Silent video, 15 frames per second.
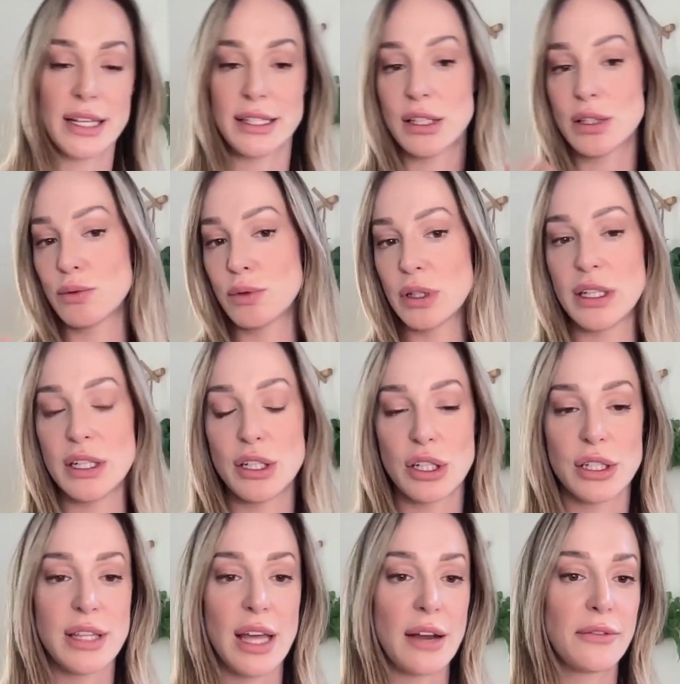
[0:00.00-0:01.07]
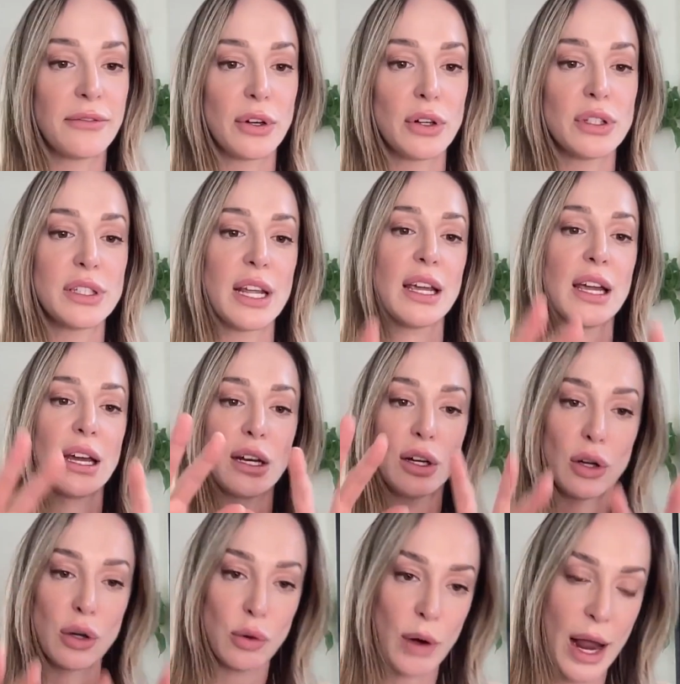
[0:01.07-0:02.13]
It's really just that first day kind of
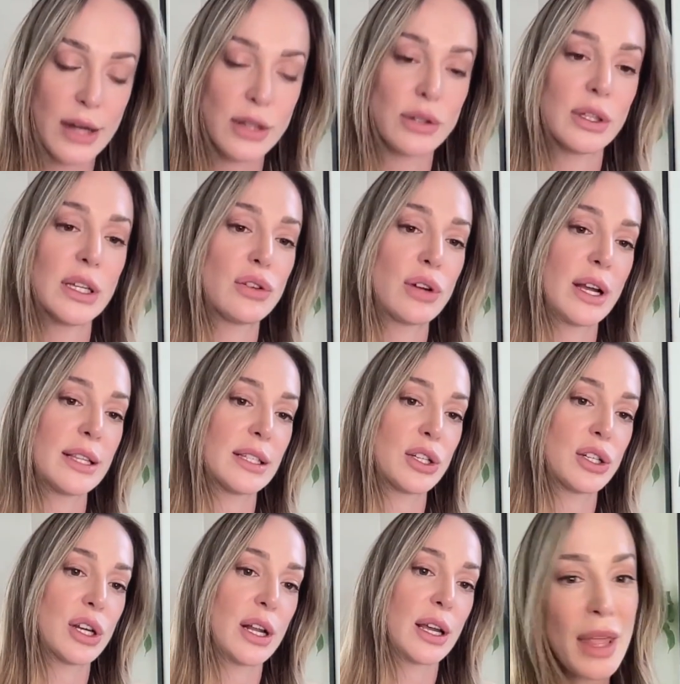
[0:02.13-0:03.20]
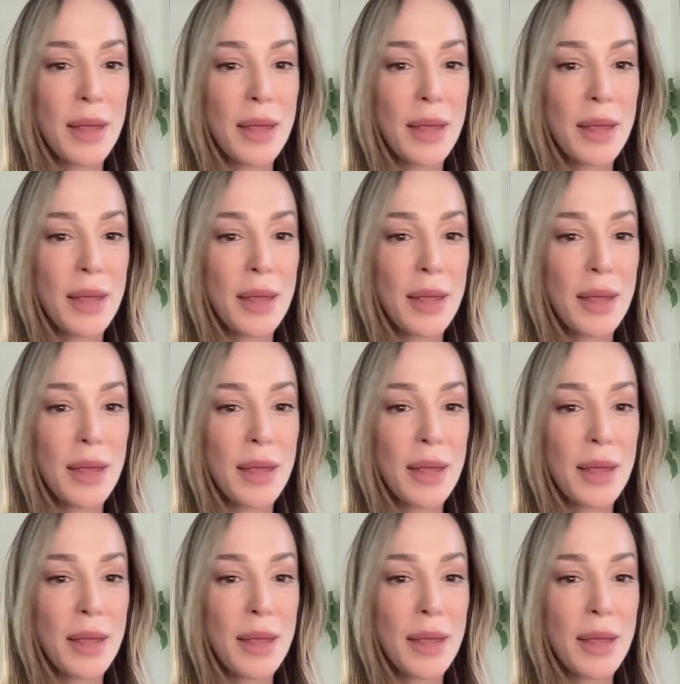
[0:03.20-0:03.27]
gradually transitioning.